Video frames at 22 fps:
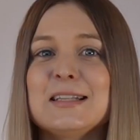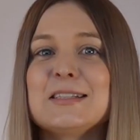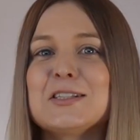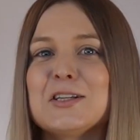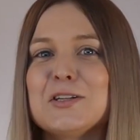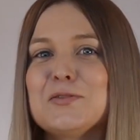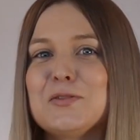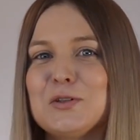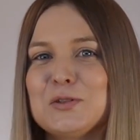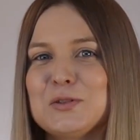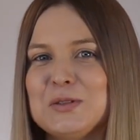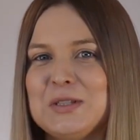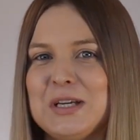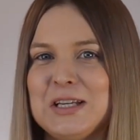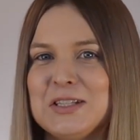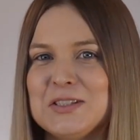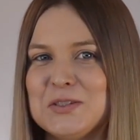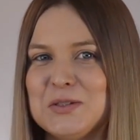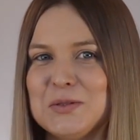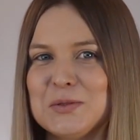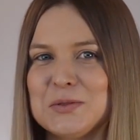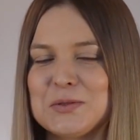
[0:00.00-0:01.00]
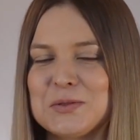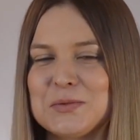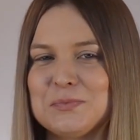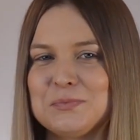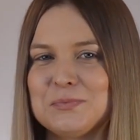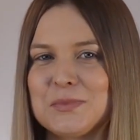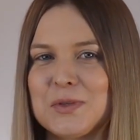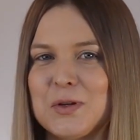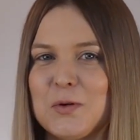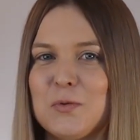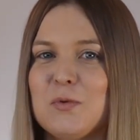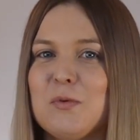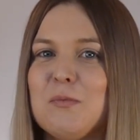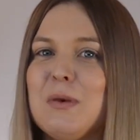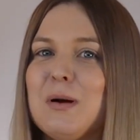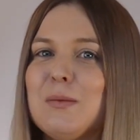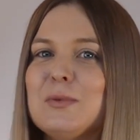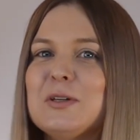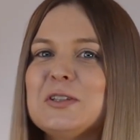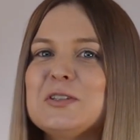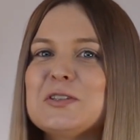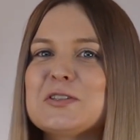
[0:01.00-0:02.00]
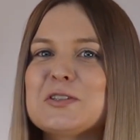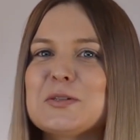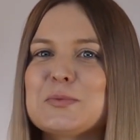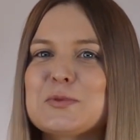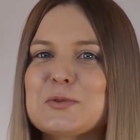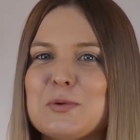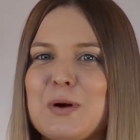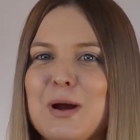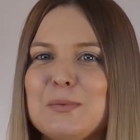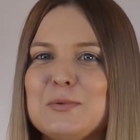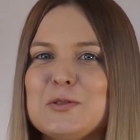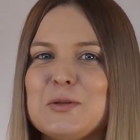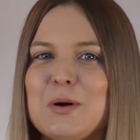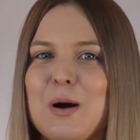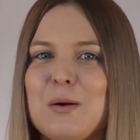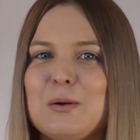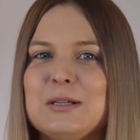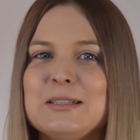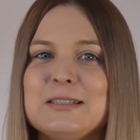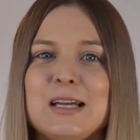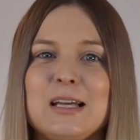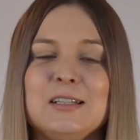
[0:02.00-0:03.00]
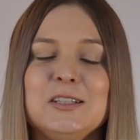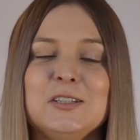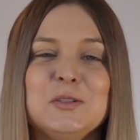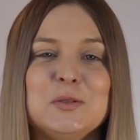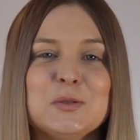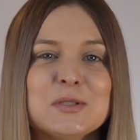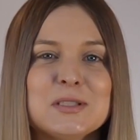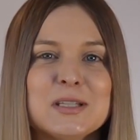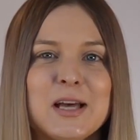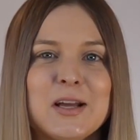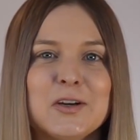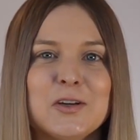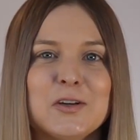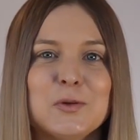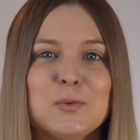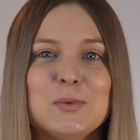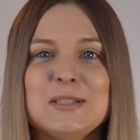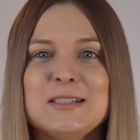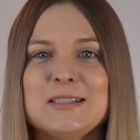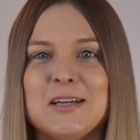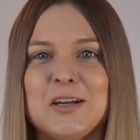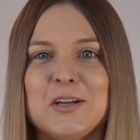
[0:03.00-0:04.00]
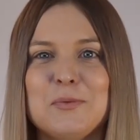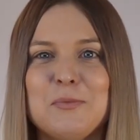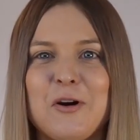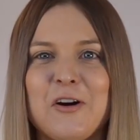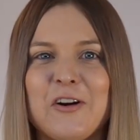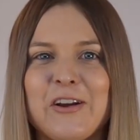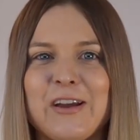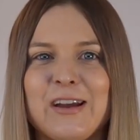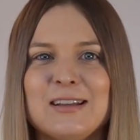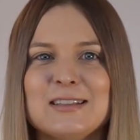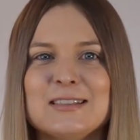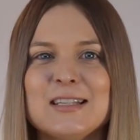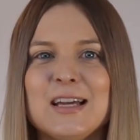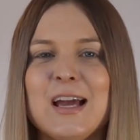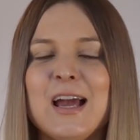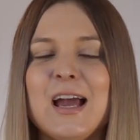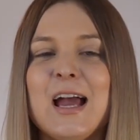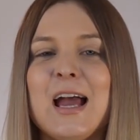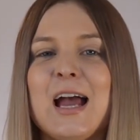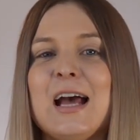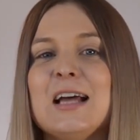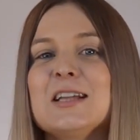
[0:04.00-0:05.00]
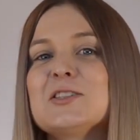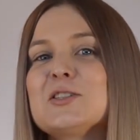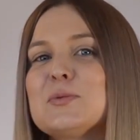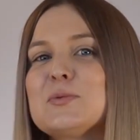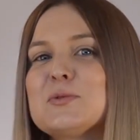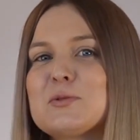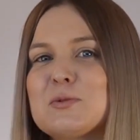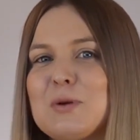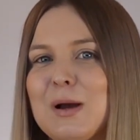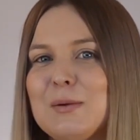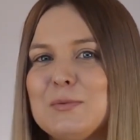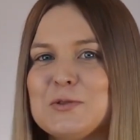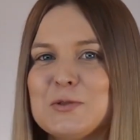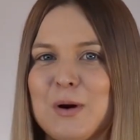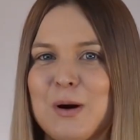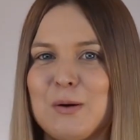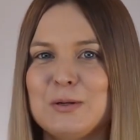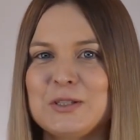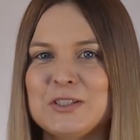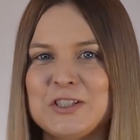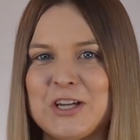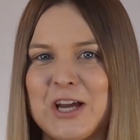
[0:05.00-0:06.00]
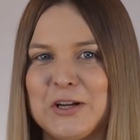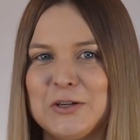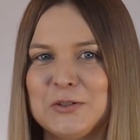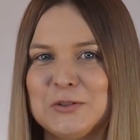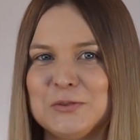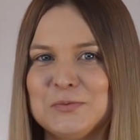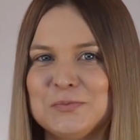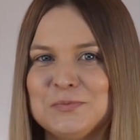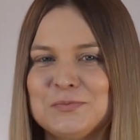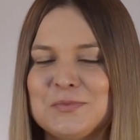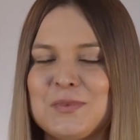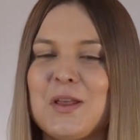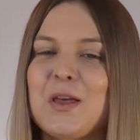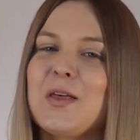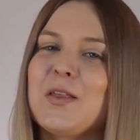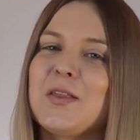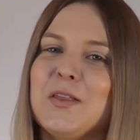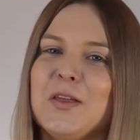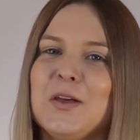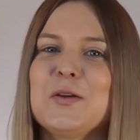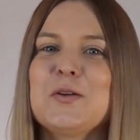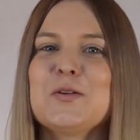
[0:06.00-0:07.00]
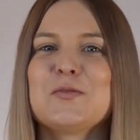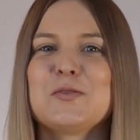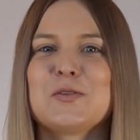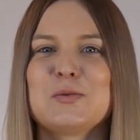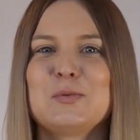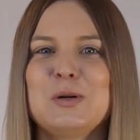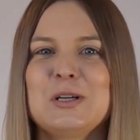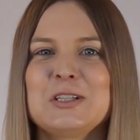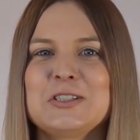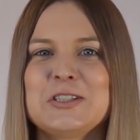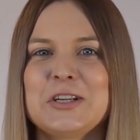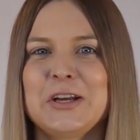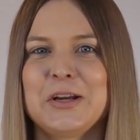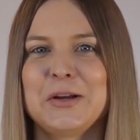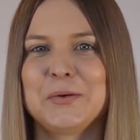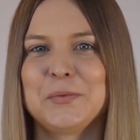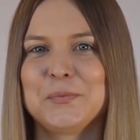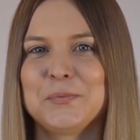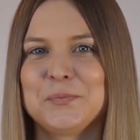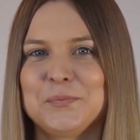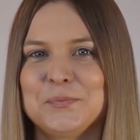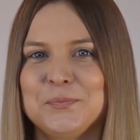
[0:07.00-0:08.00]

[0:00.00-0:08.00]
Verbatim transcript: That's it for today's news. Remember to subscribe to our daily newsletter, We Study Markets, and subscribe to our channel. Thank you for watching.